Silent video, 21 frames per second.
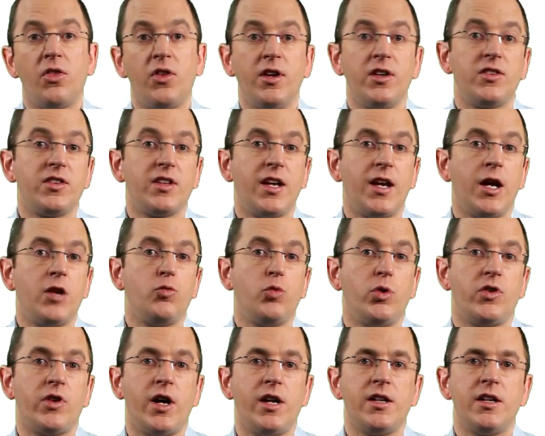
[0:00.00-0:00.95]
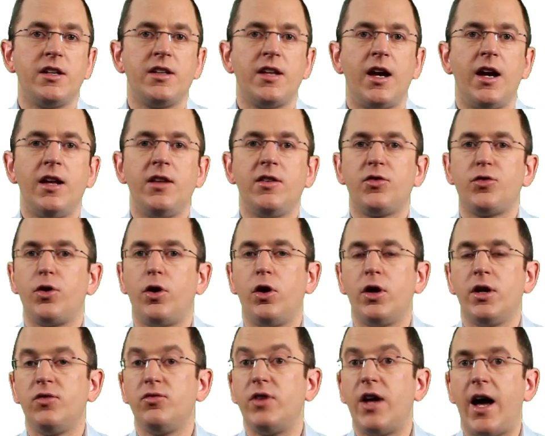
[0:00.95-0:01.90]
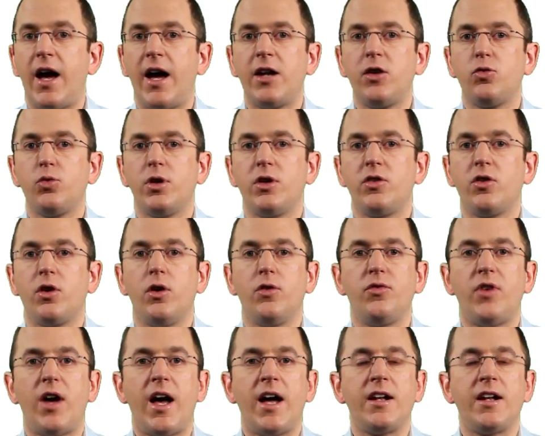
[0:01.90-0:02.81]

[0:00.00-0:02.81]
this can result in tens or even hundreds of